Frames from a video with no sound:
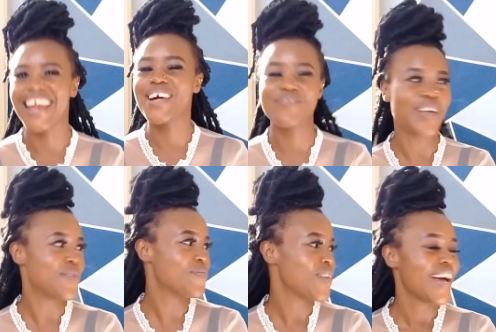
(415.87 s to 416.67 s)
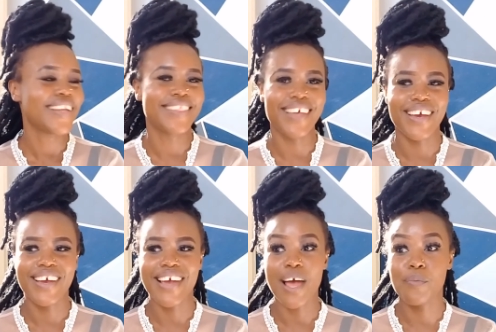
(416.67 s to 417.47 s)
I love them
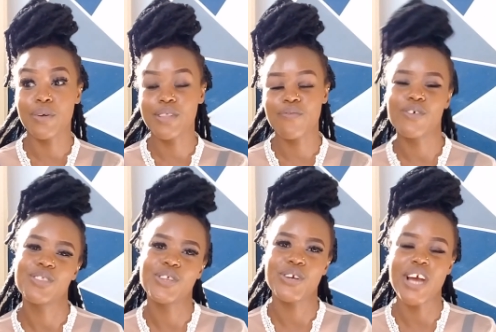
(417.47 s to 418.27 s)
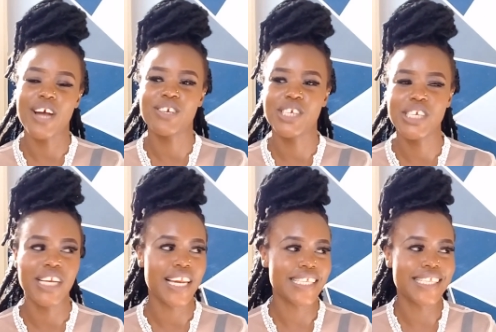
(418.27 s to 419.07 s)
they I bought them for 300
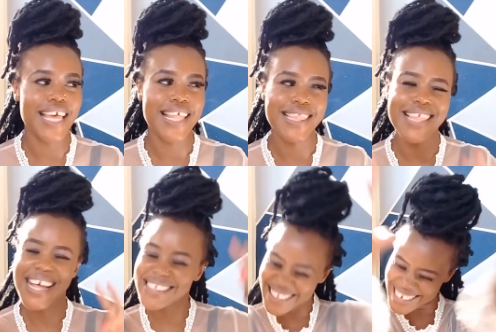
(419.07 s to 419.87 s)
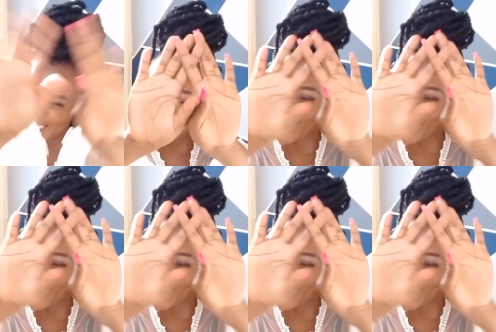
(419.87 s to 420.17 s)
shillings and that's it